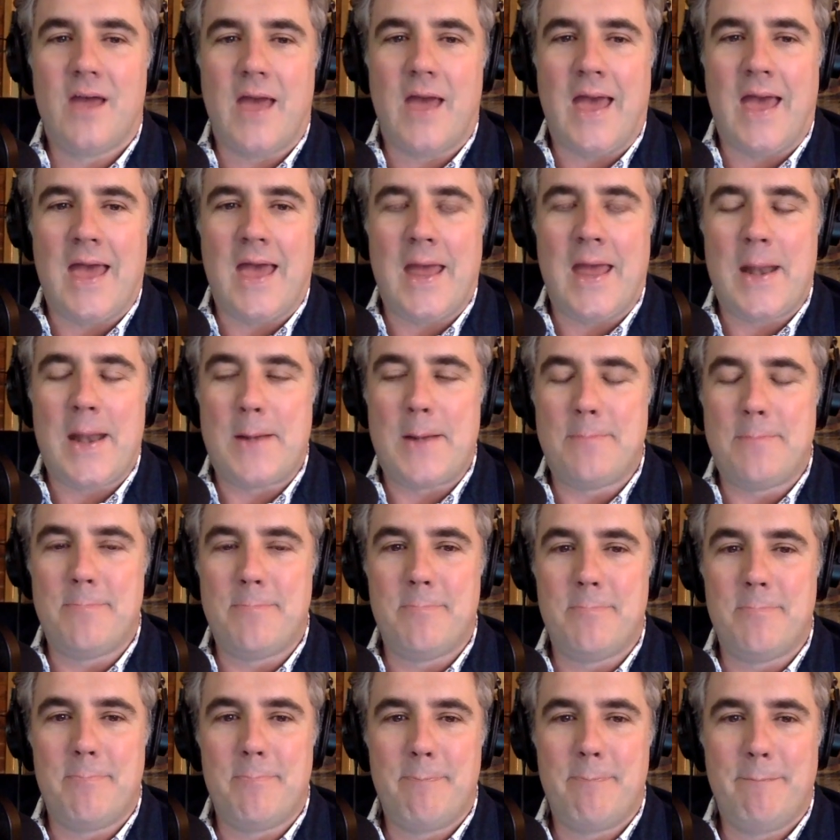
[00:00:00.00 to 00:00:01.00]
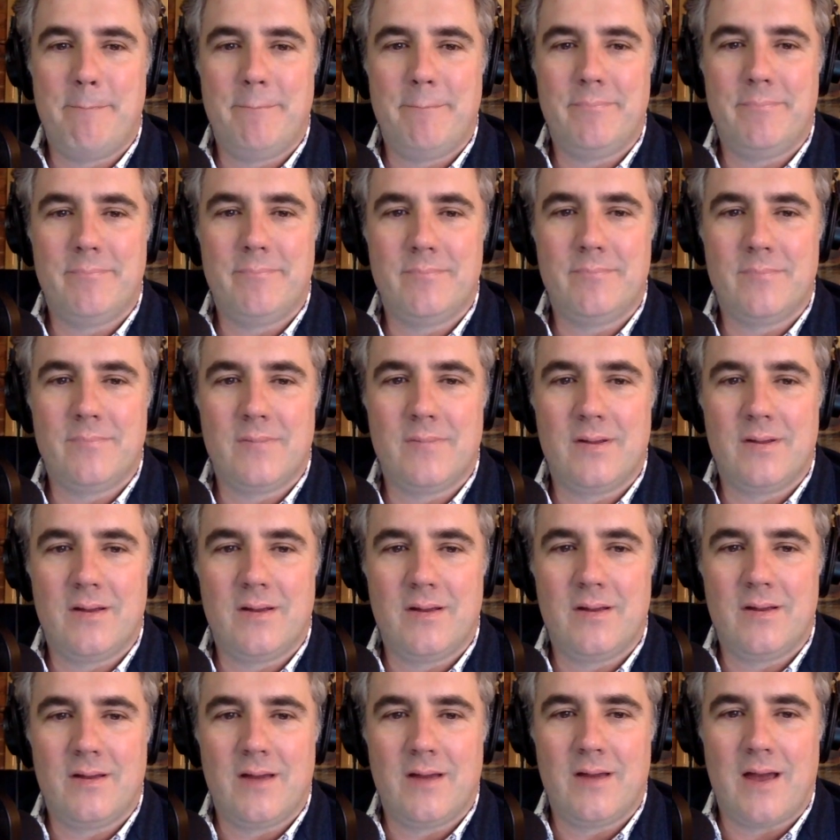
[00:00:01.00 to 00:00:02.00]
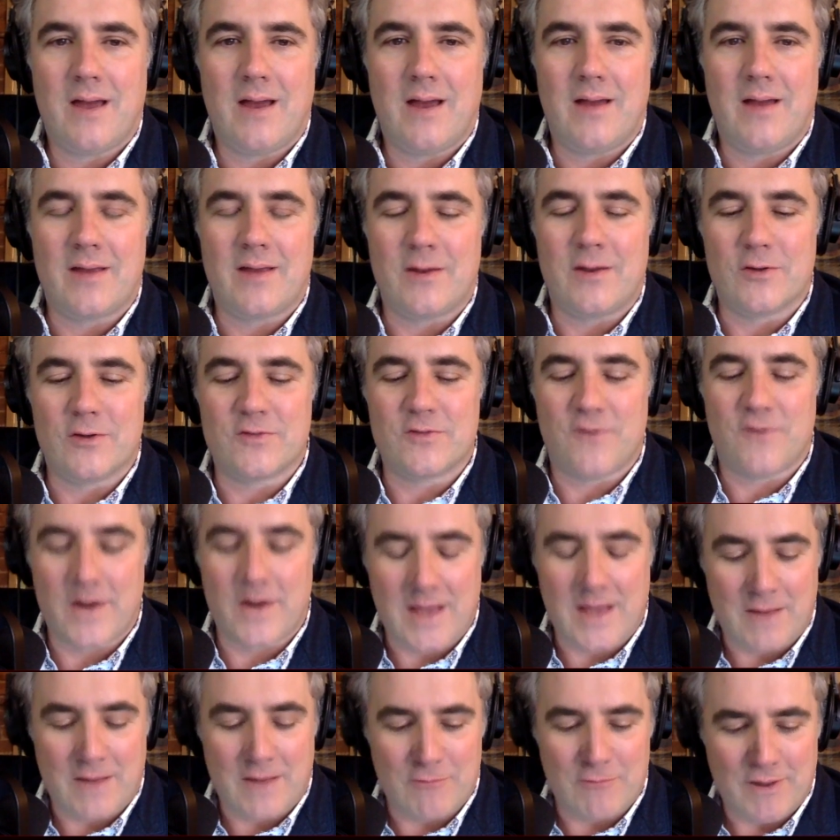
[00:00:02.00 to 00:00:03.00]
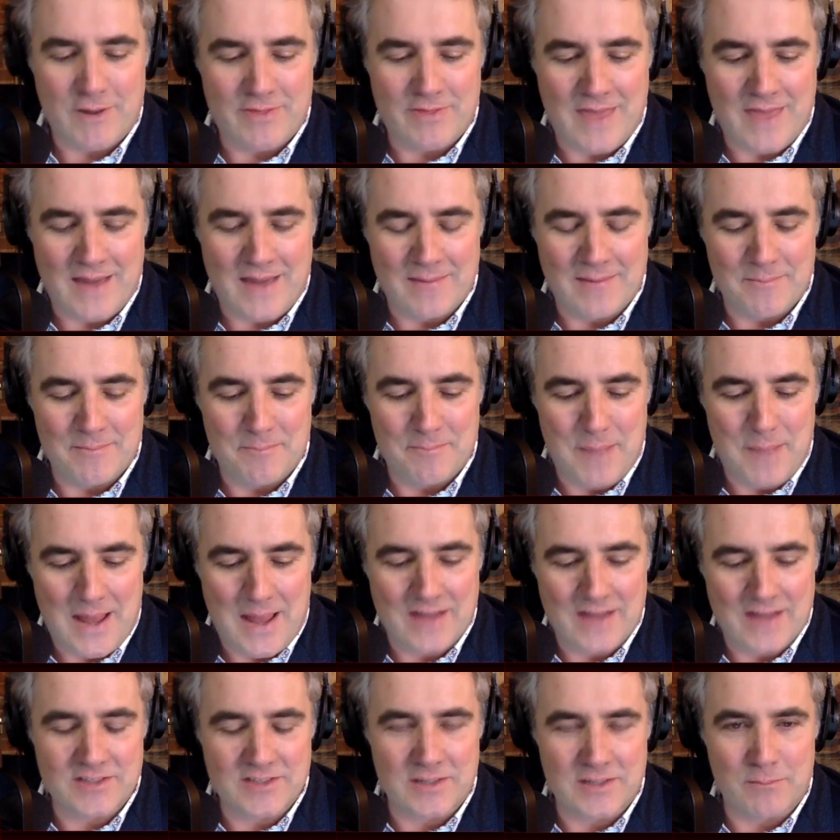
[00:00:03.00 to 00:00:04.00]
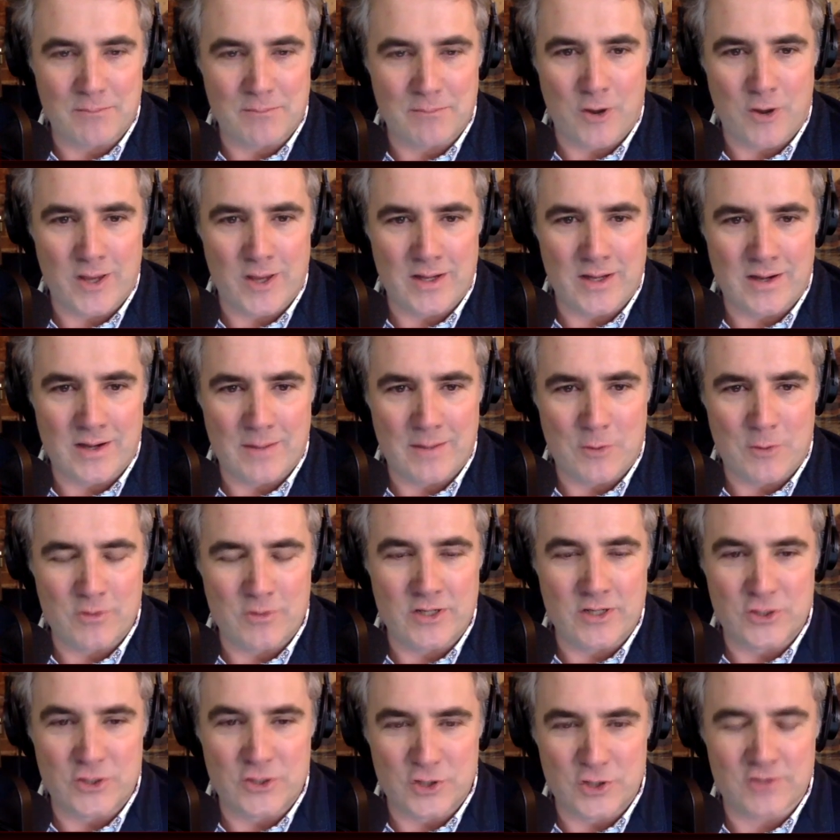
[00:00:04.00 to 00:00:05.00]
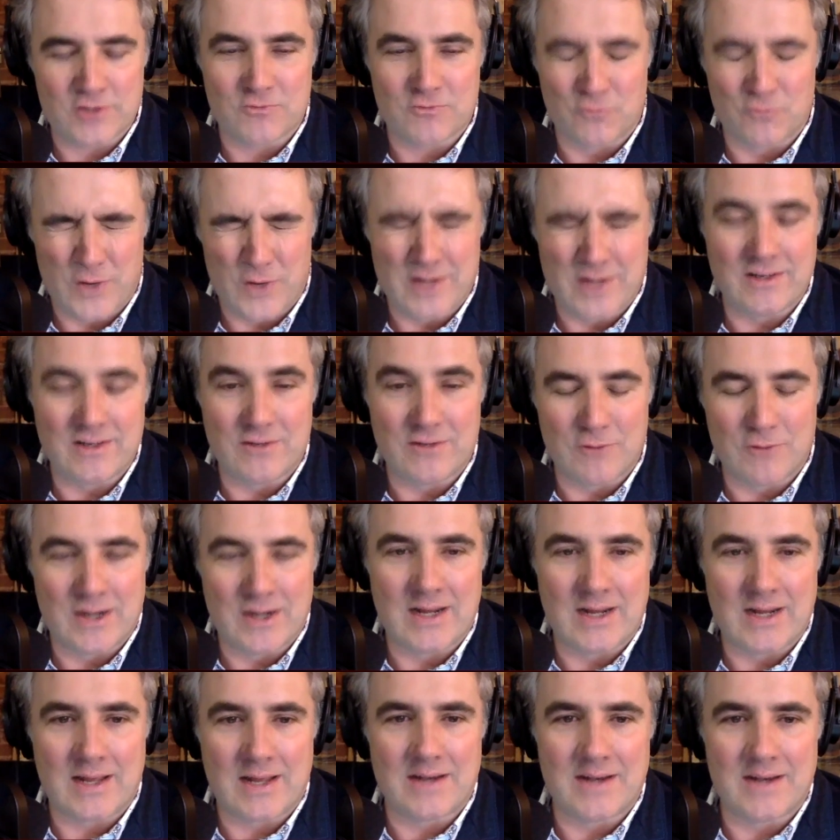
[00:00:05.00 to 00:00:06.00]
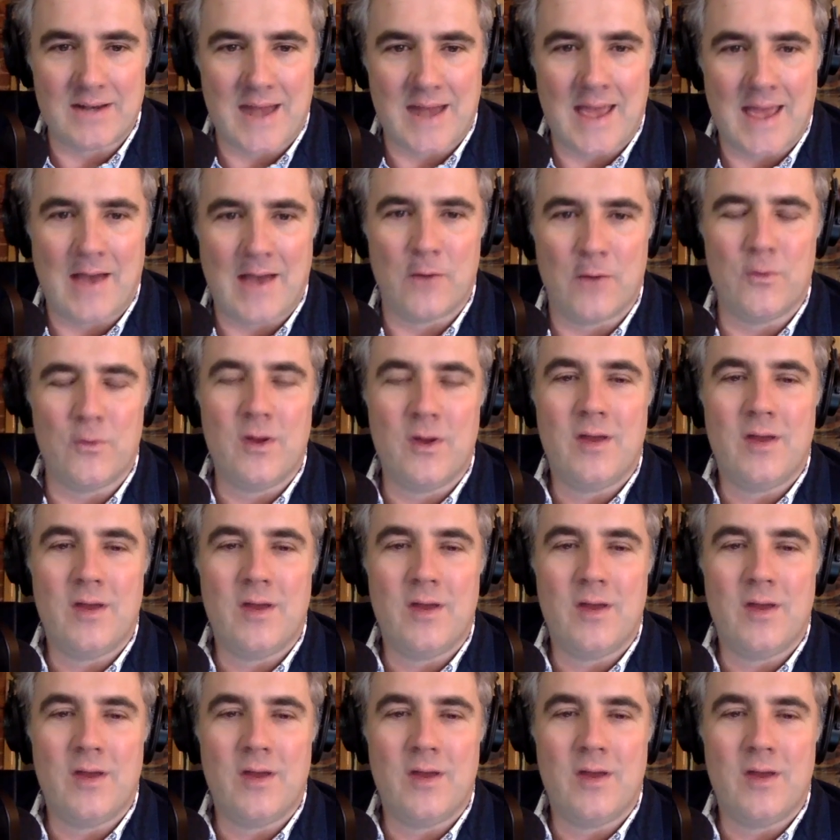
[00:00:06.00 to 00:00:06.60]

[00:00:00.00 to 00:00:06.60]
And you know, it's funny. I read that in passing, Brian, and I'm only just really reading it now,